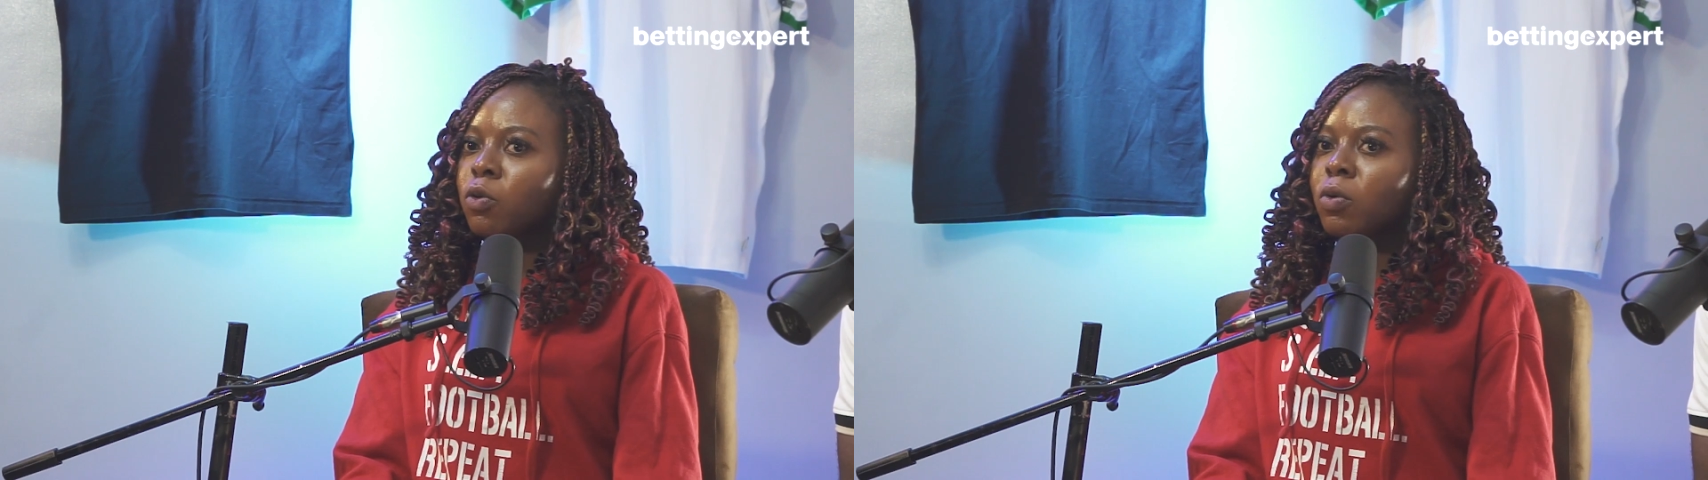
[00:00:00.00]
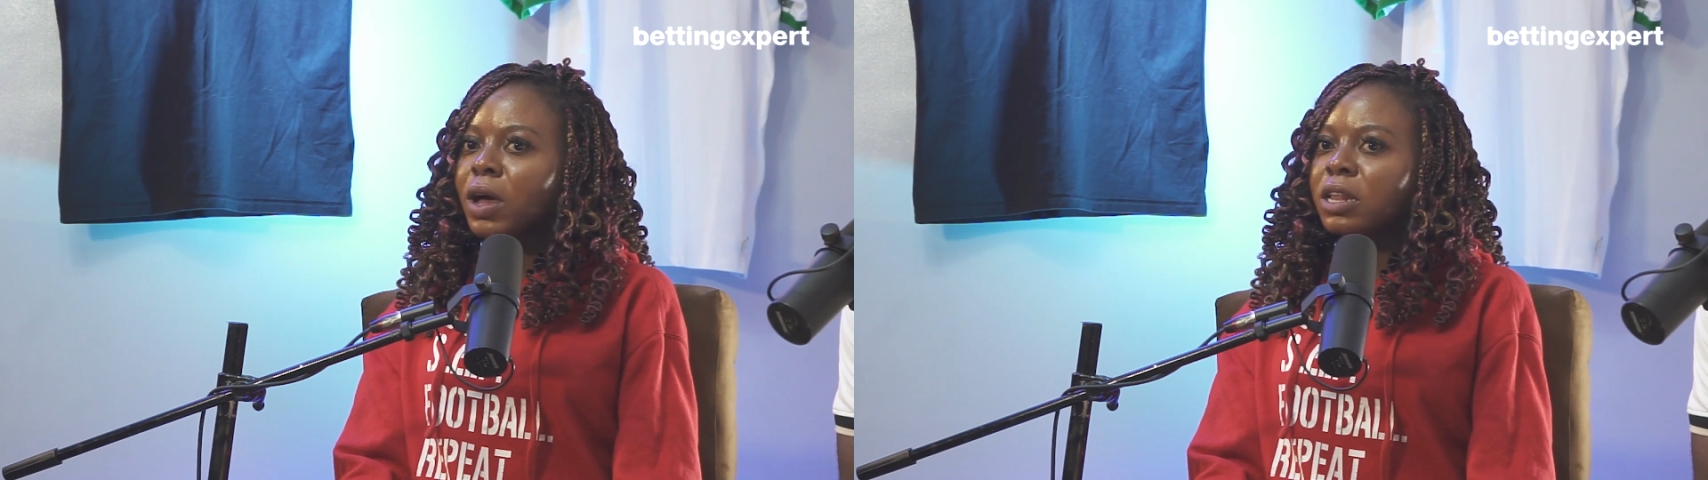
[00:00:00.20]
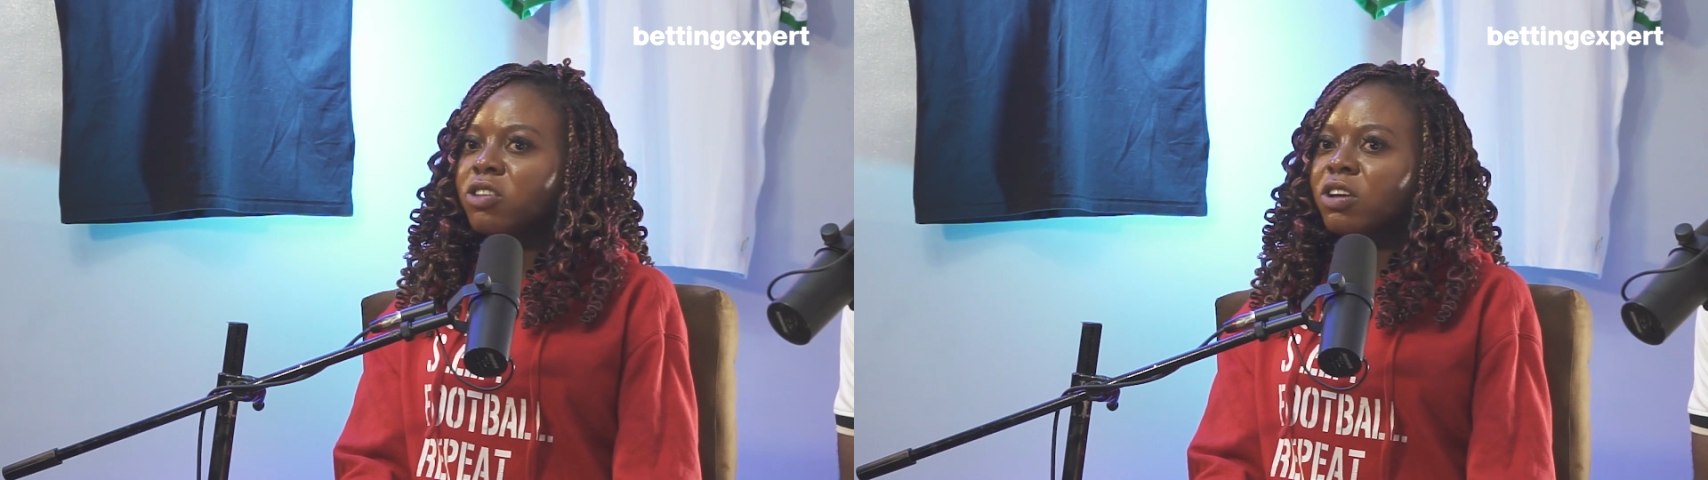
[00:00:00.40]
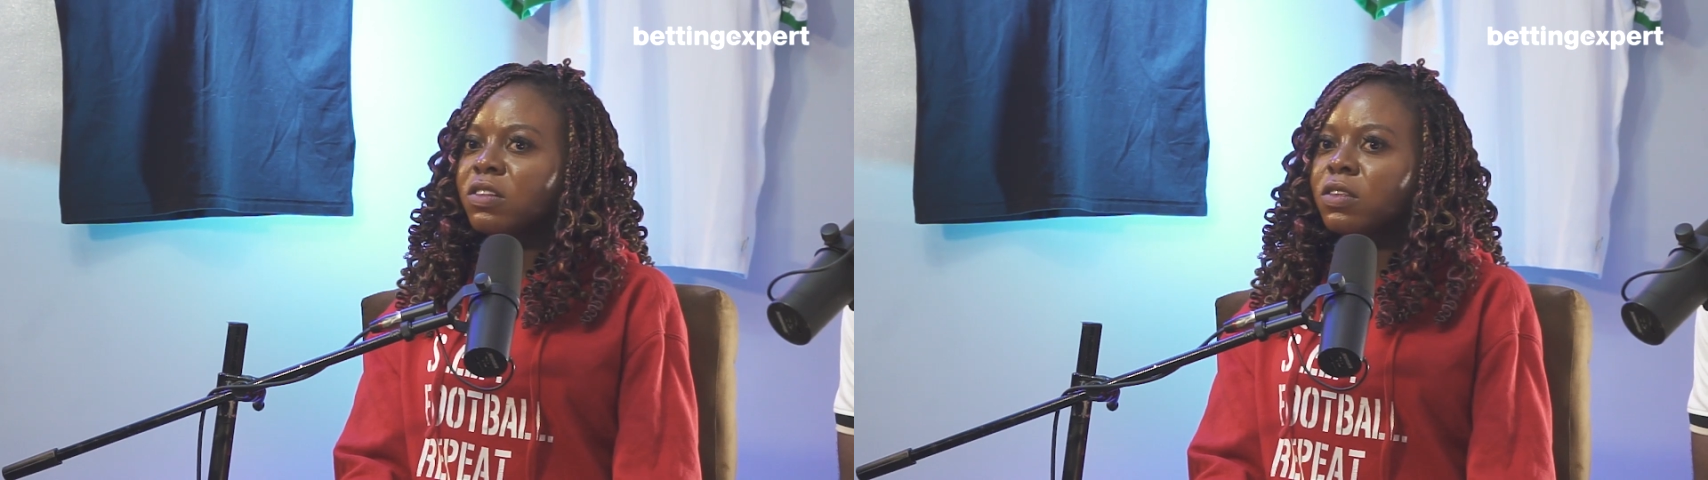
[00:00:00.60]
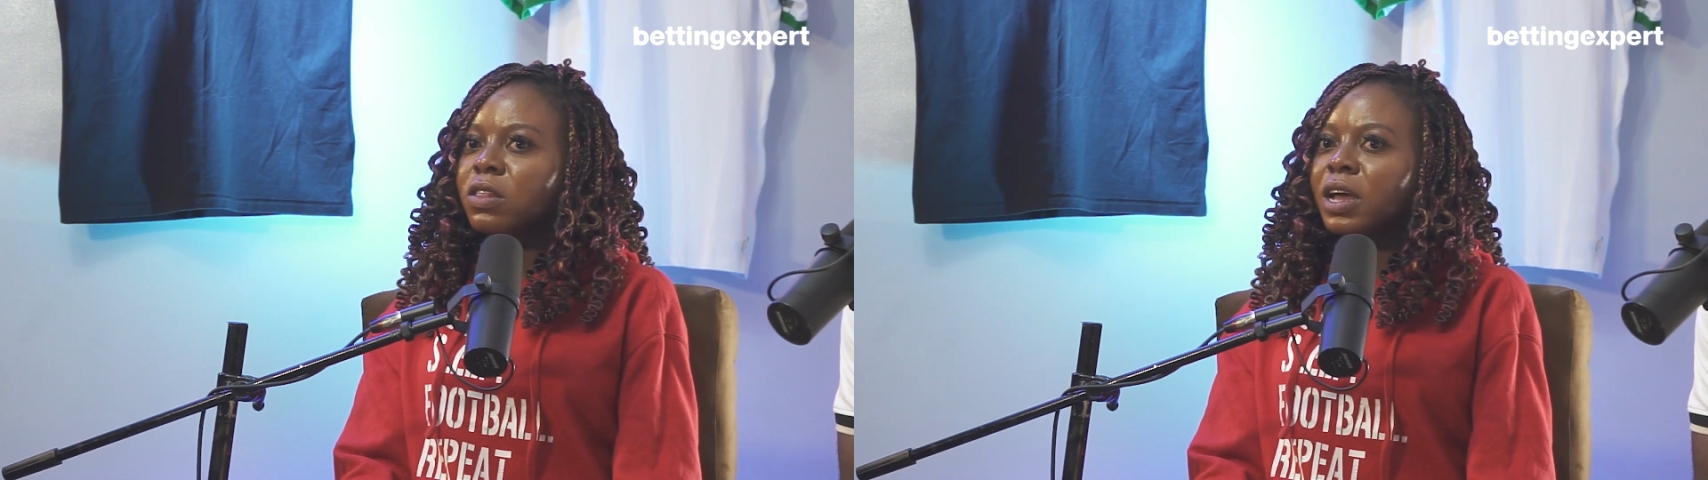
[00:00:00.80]
If you
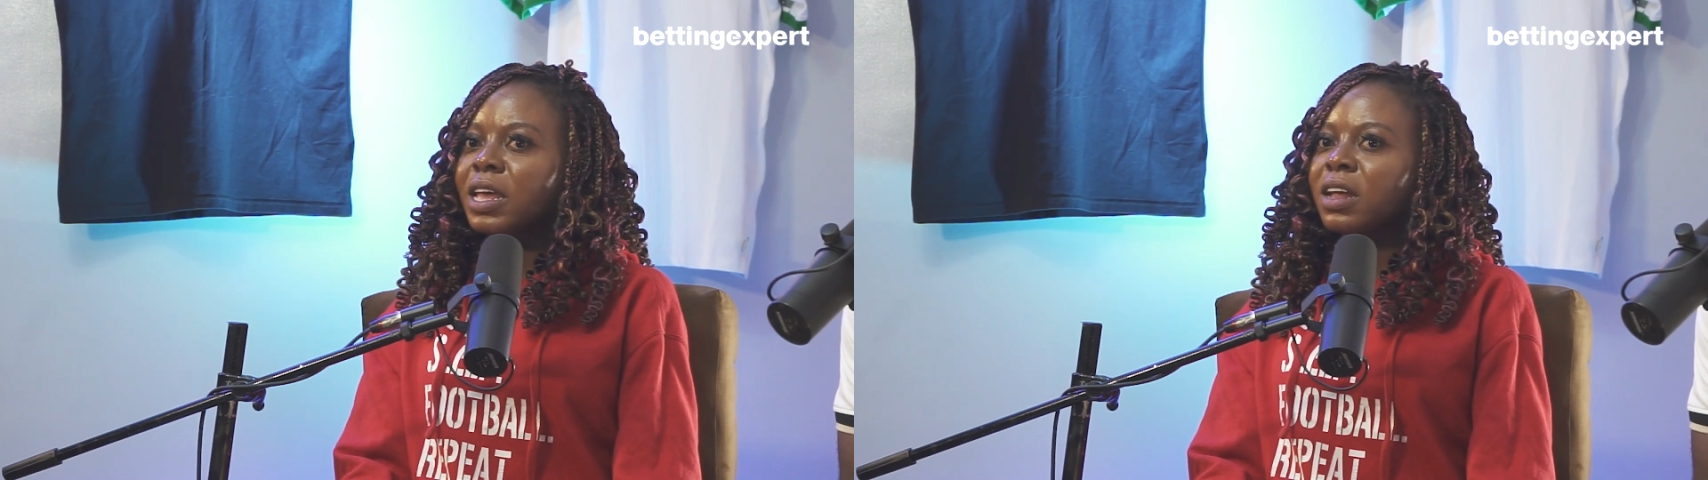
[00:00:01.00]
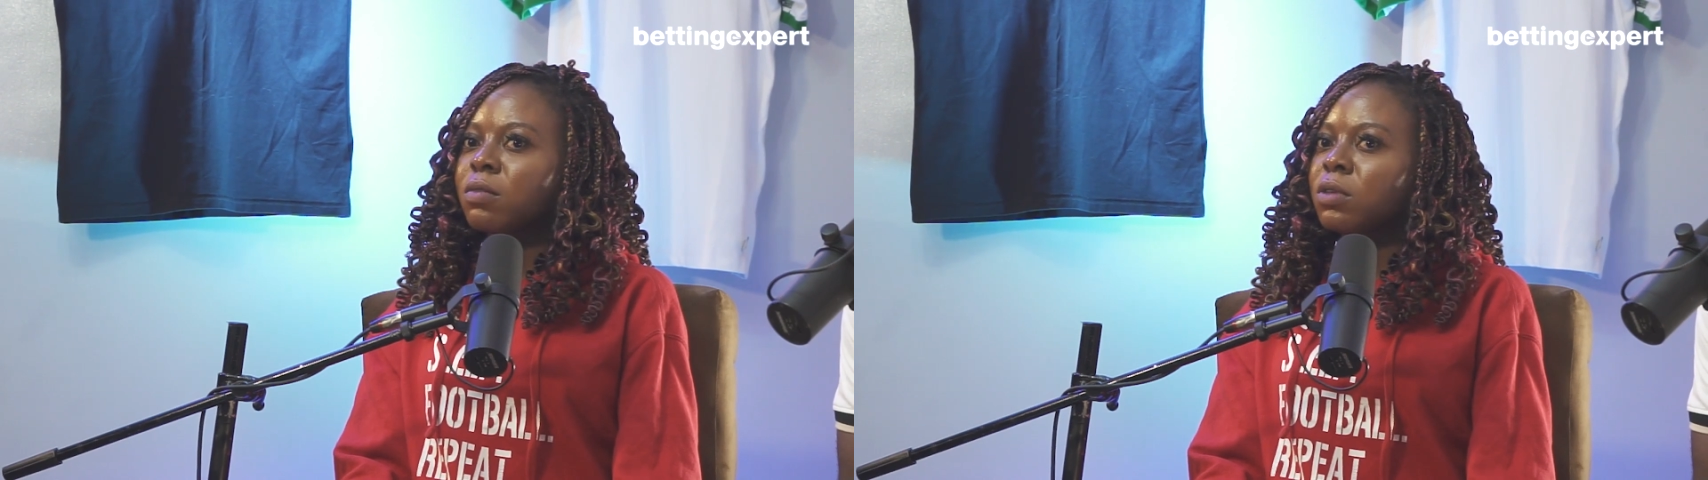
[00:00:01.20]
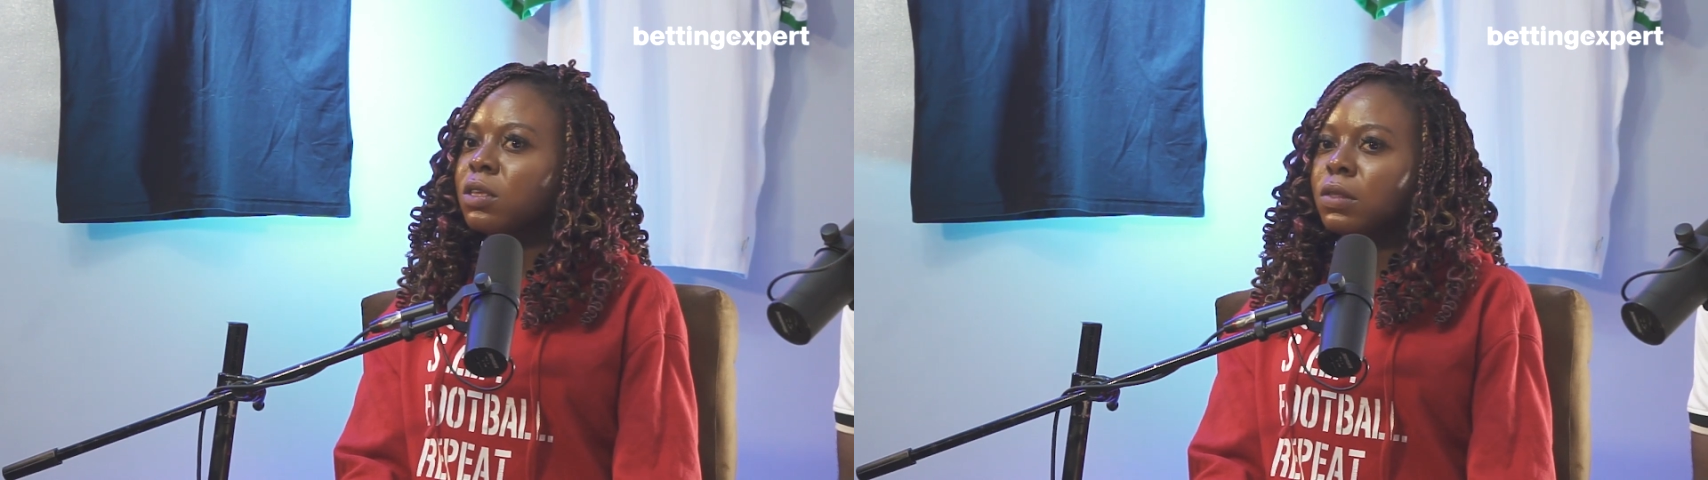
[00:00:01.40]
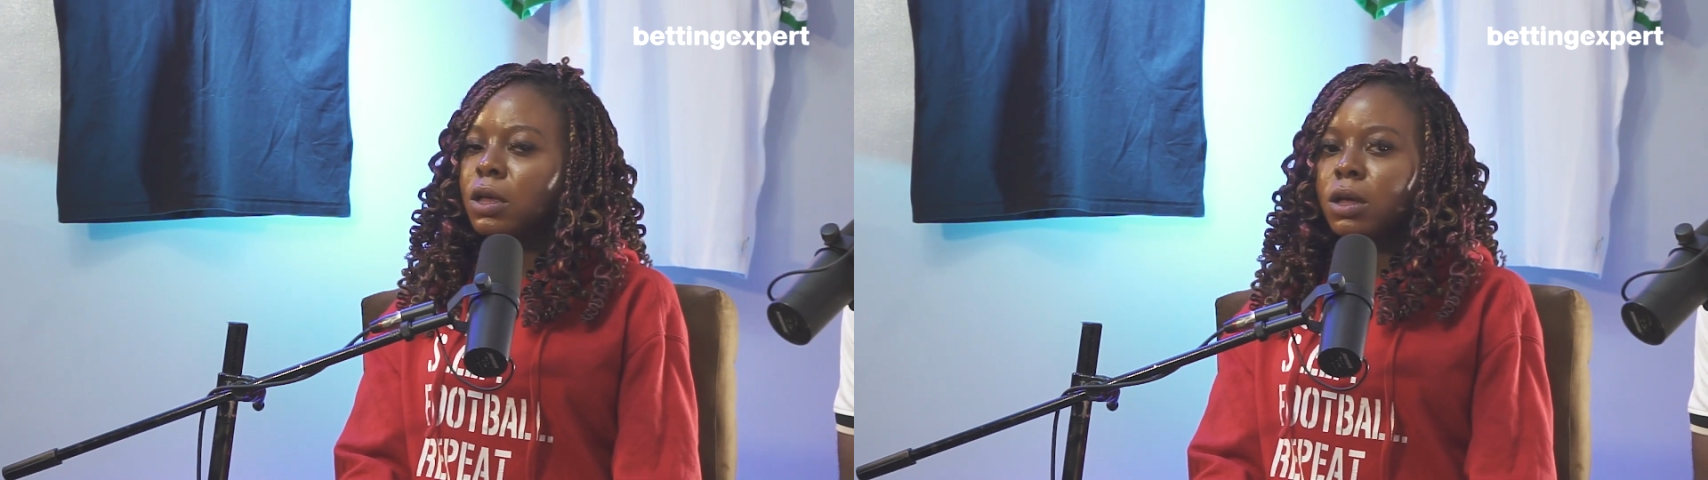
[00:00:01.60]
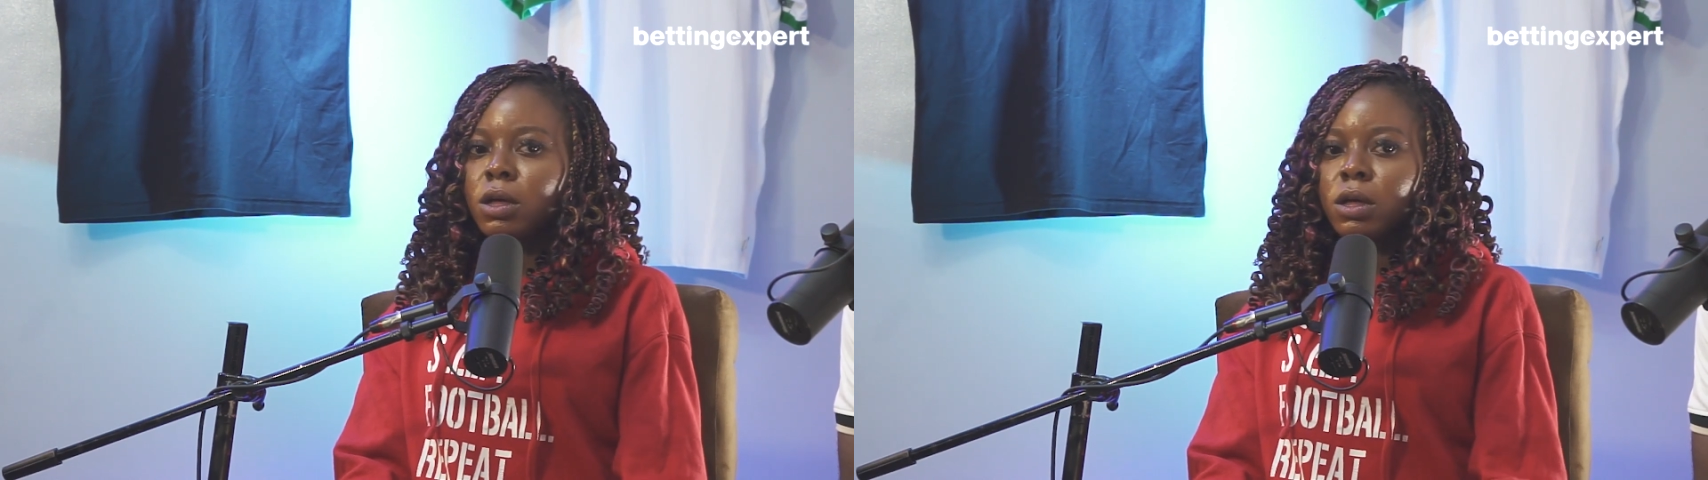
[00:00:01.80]
look at the chances that he had
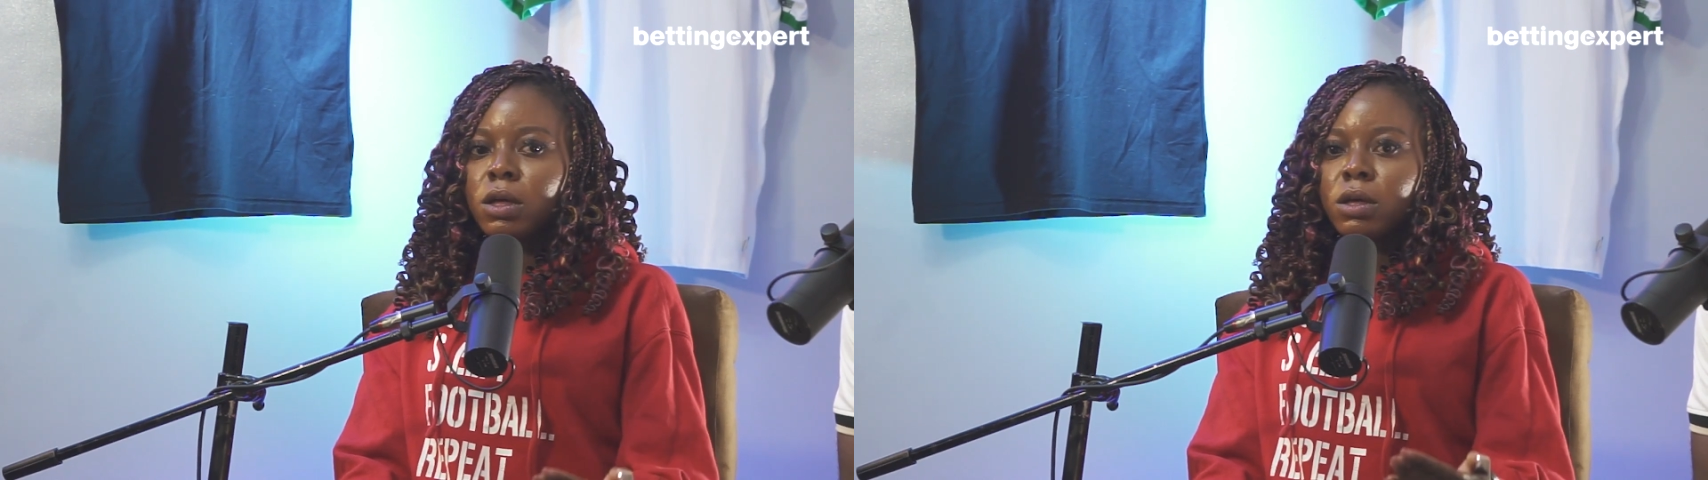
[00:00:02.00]
missed,